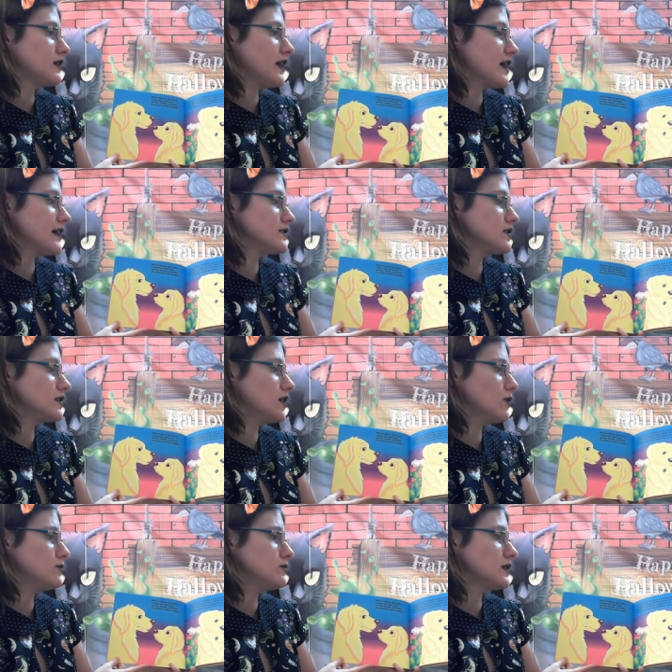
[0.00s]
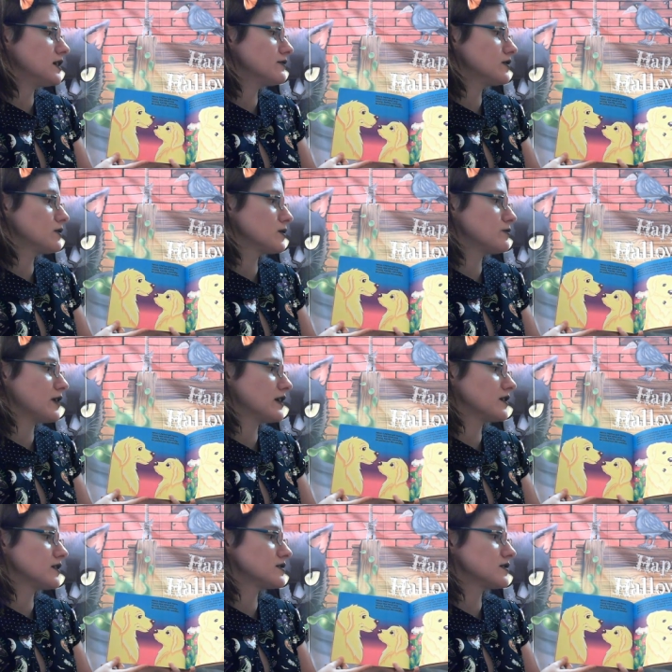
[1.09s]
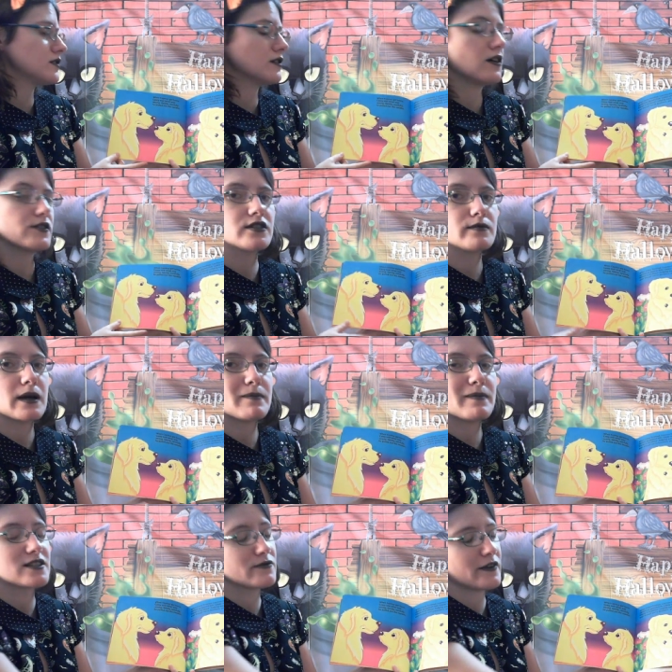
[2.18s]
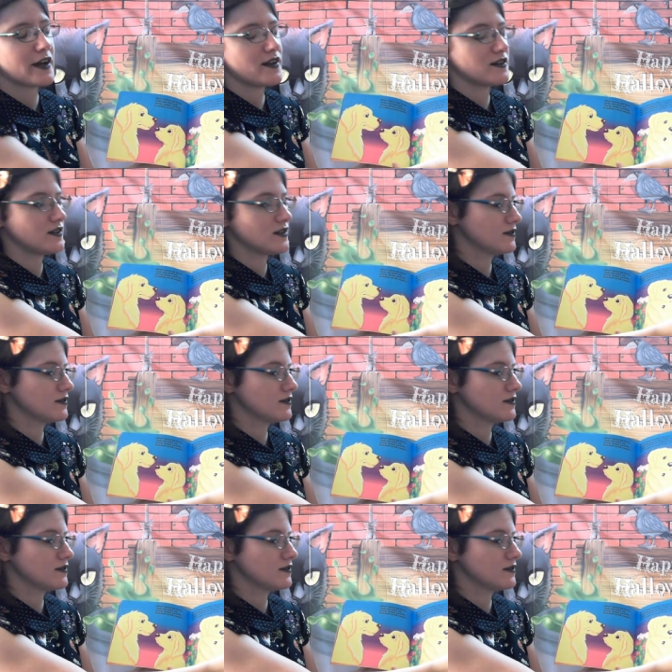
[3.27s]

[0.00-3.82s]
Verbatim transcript: And you know, even though we're brothers, you're also my best friend.